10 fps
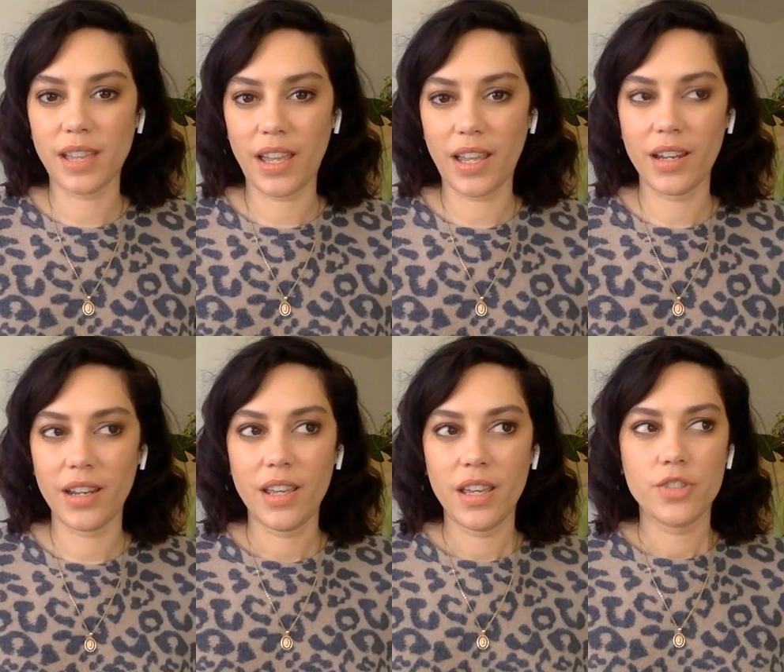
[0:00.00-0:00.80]
And
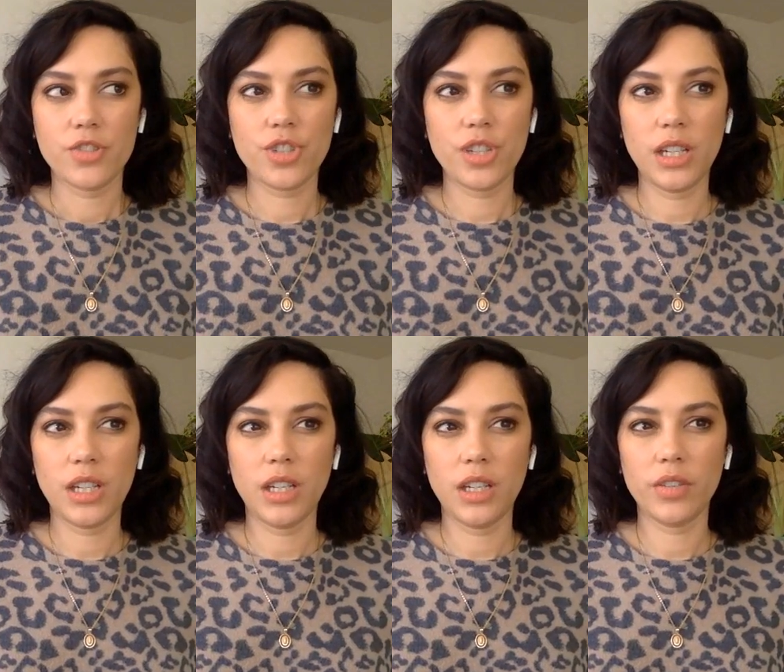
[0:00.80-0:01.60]

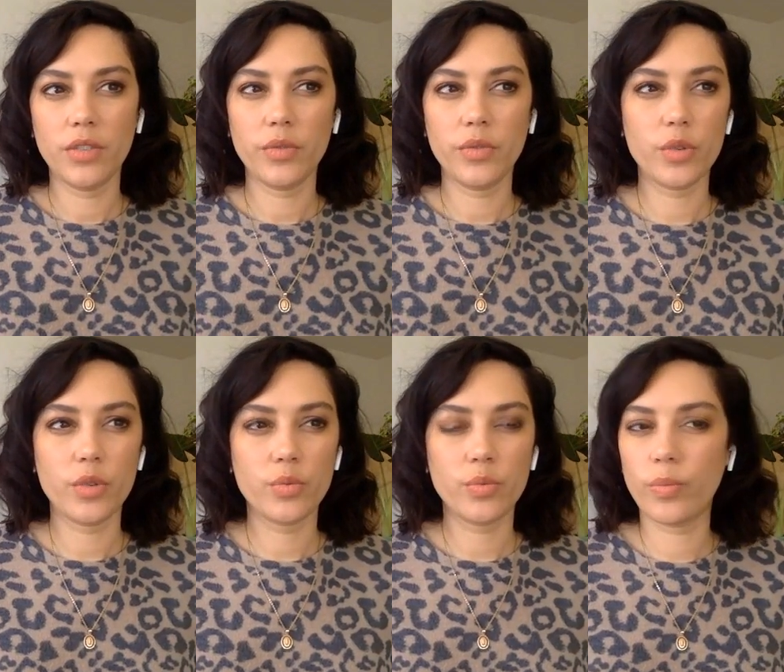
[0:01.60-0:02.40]
she,
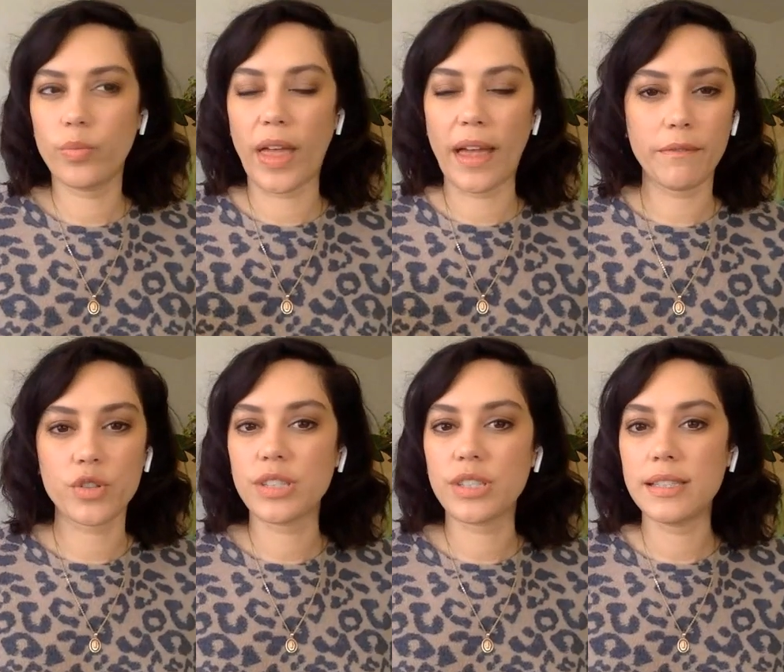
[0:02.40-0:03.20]
that
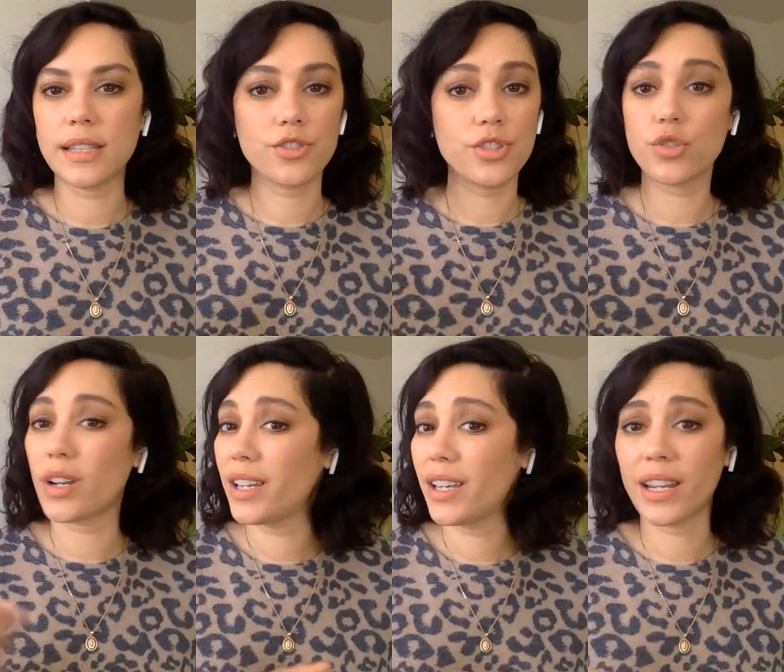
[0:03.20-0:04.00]
first season, she's
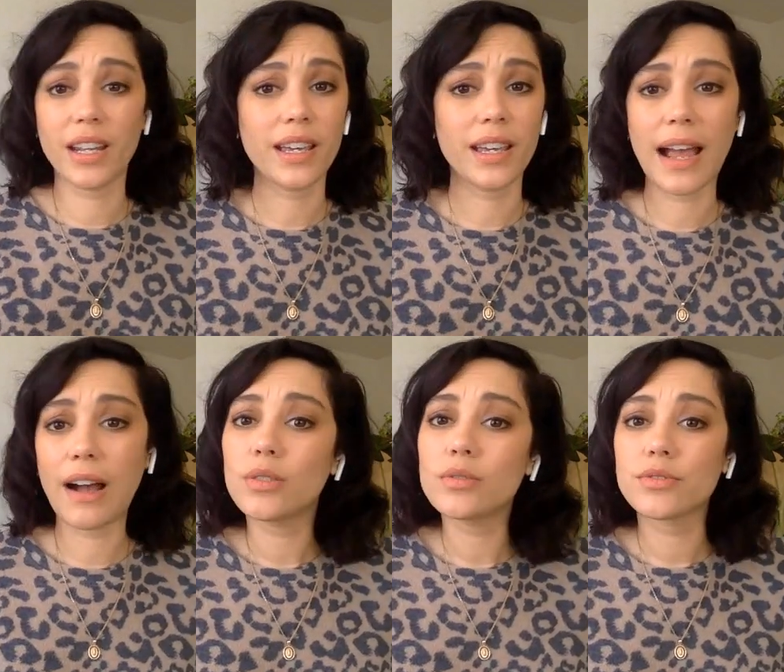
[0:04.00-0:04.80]
trying to get in and get
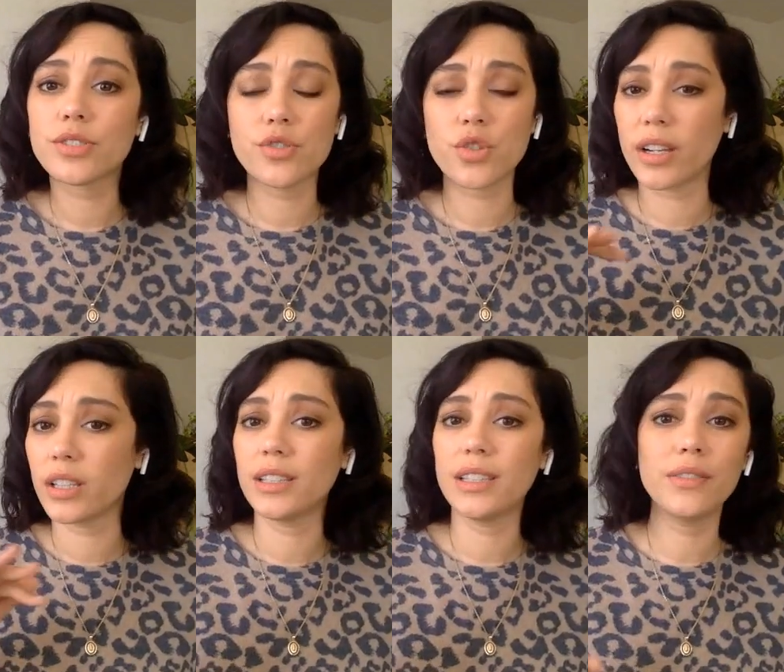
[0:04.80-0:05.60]
out. She's trying to
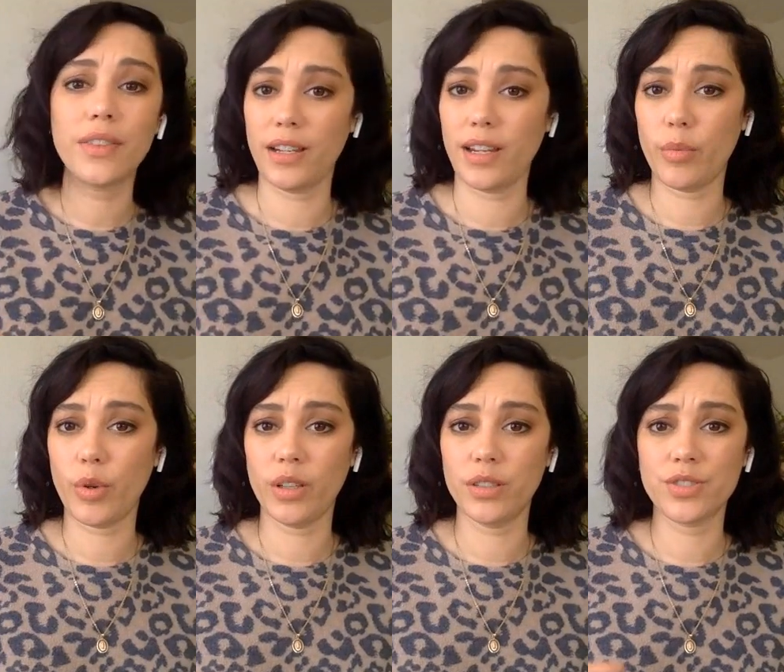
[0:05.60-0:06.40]
leave that
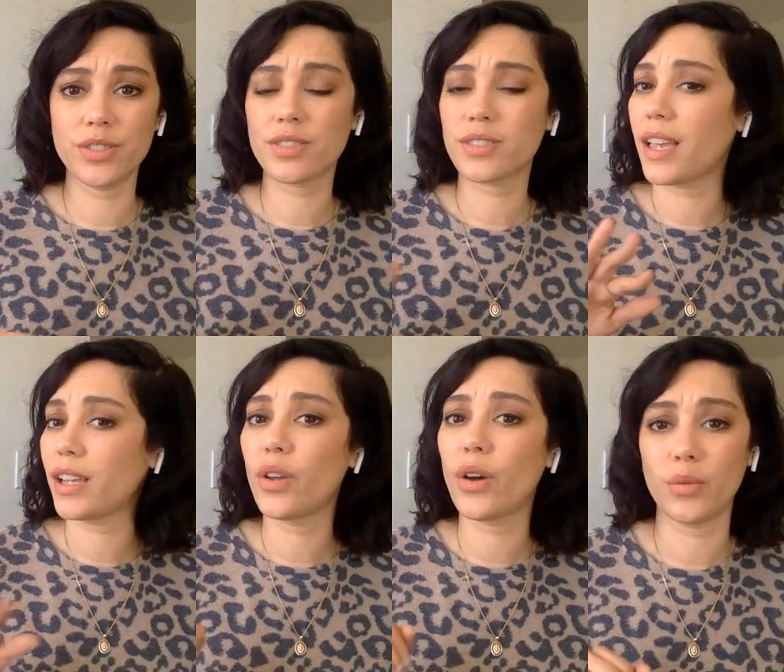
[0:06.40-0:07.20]
neighborhood. She's just like,
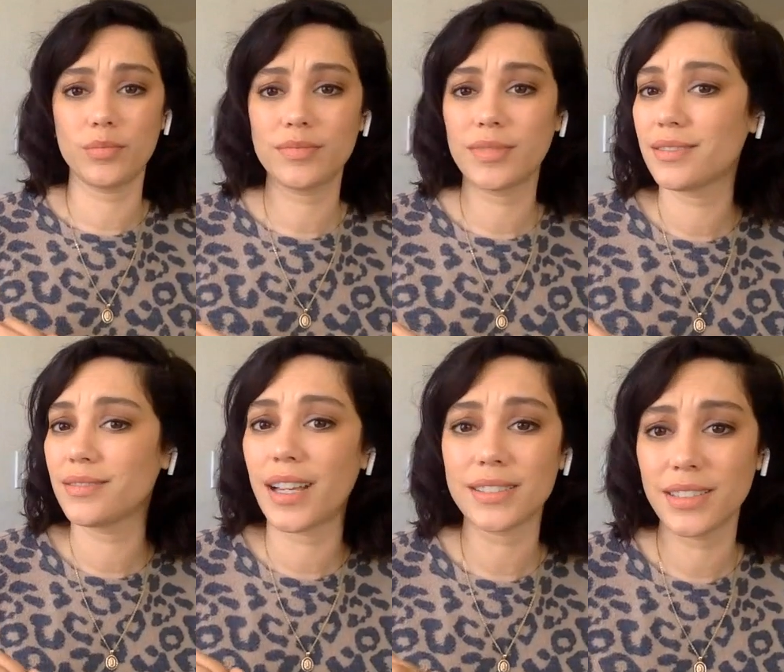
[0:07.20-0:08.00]
no,
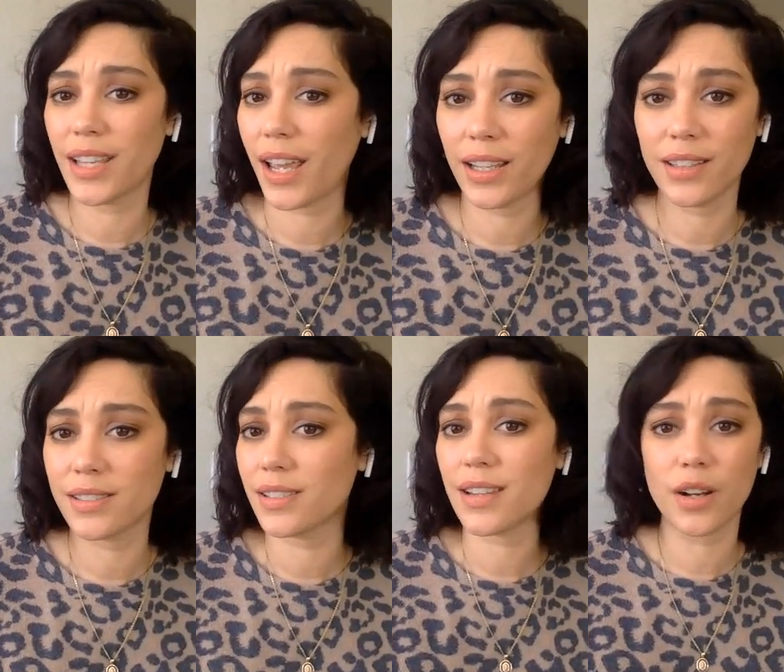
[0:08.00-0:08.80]
not today.
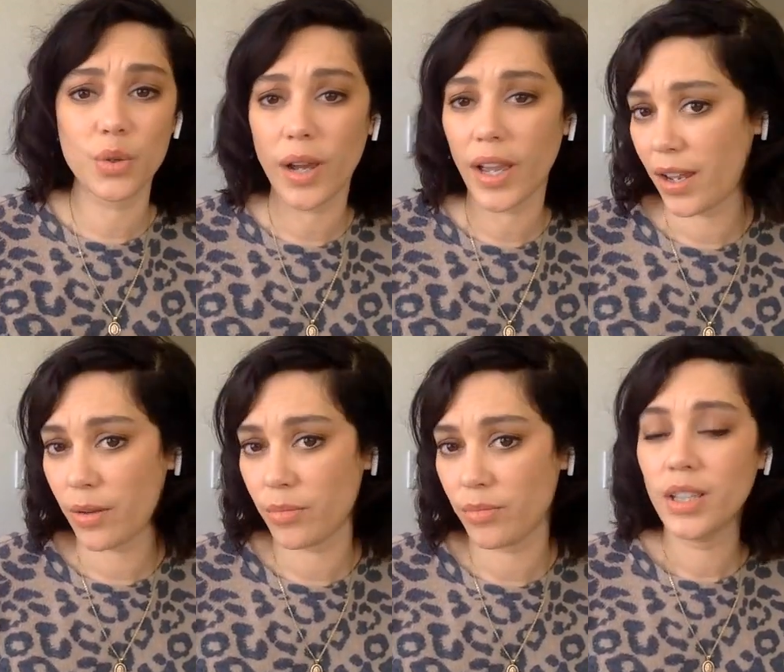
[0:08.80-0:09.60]
This is not who I
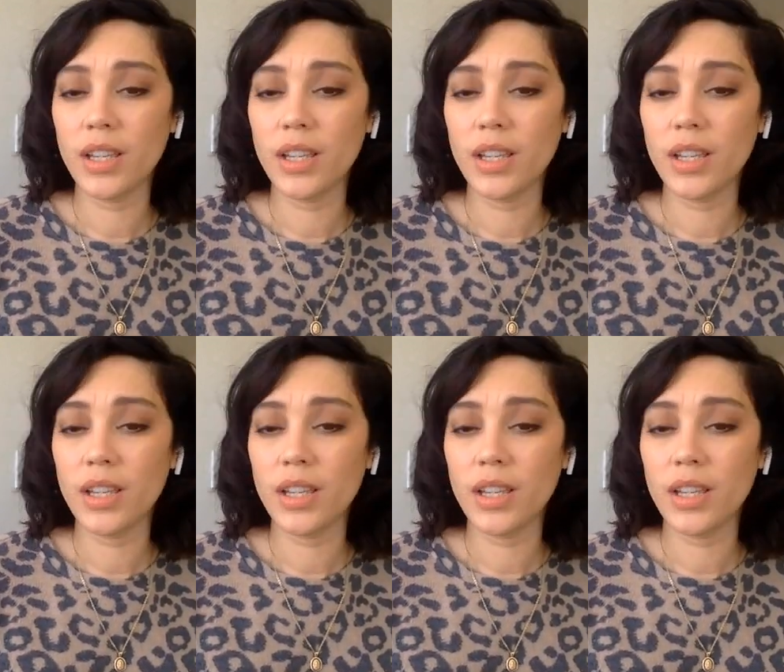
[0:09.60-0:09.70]
am.